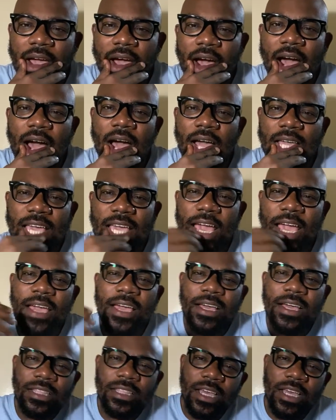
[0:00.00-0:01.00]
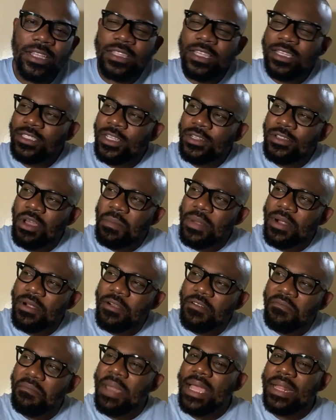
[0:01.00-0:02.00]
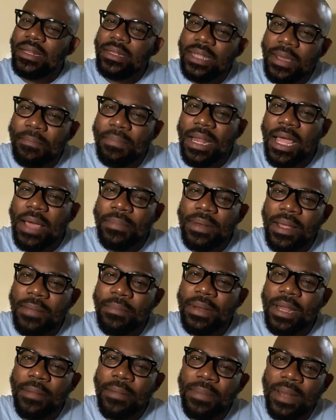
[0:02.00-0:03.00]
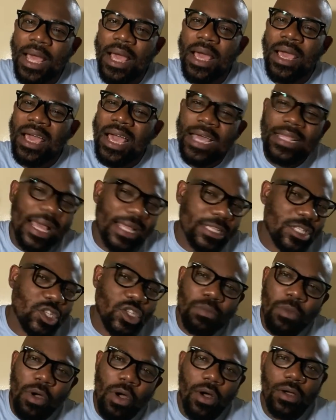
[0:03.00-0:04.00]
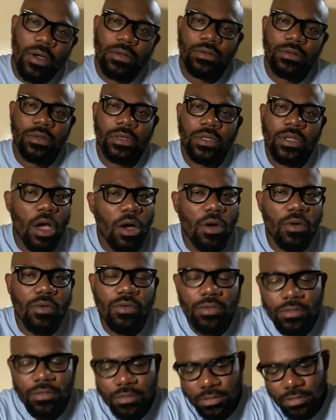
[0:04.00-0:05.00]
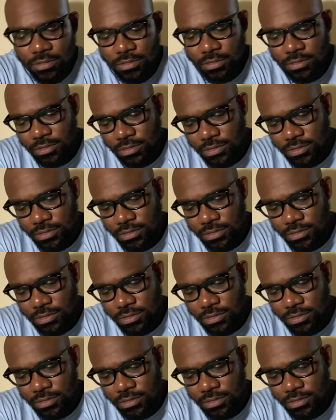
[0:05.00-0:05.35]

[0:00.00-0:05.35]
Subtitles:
oh, yeah, the number of men that blah, blah, blah, blah, that's small. No.